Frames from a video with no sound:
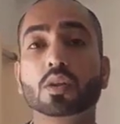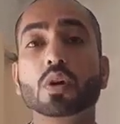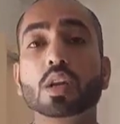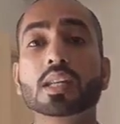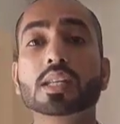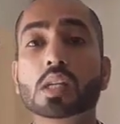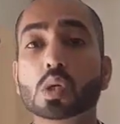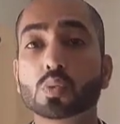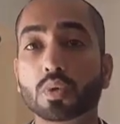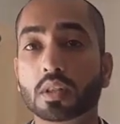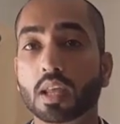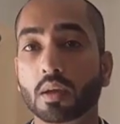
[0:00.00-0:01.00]
You can discuss
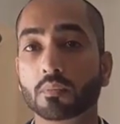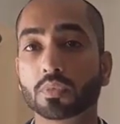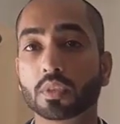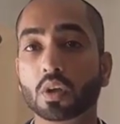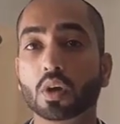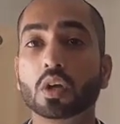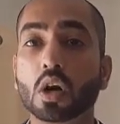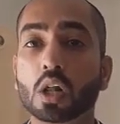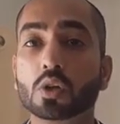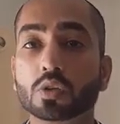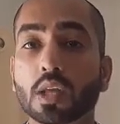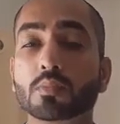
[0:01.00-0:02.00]
with them, you can call
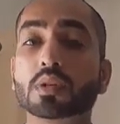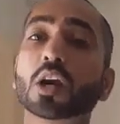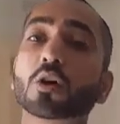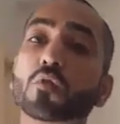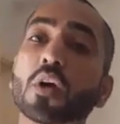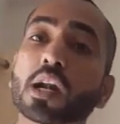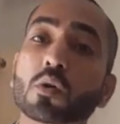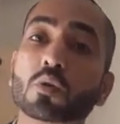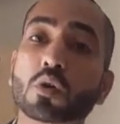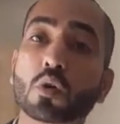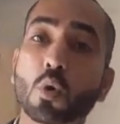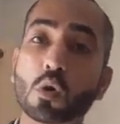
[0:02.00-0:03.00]
to them. Try to find out
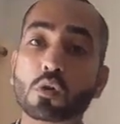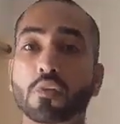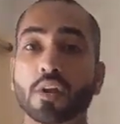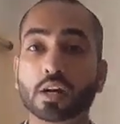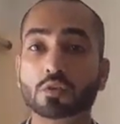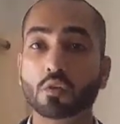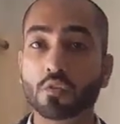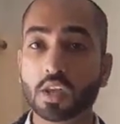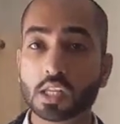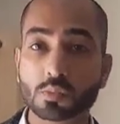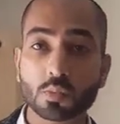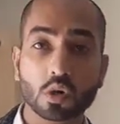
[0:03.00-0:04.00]
your old friends on
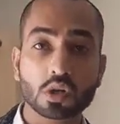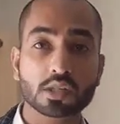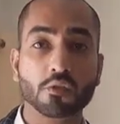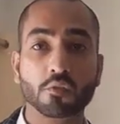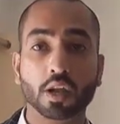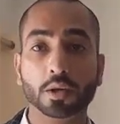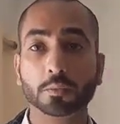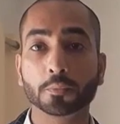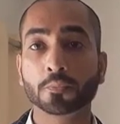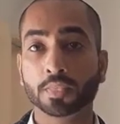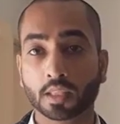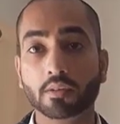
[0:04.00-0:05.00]
Facebook or somewhere,
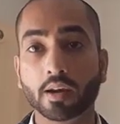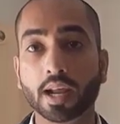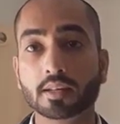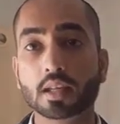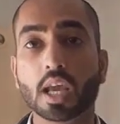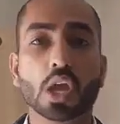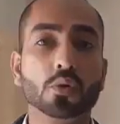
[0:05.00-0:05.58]
right?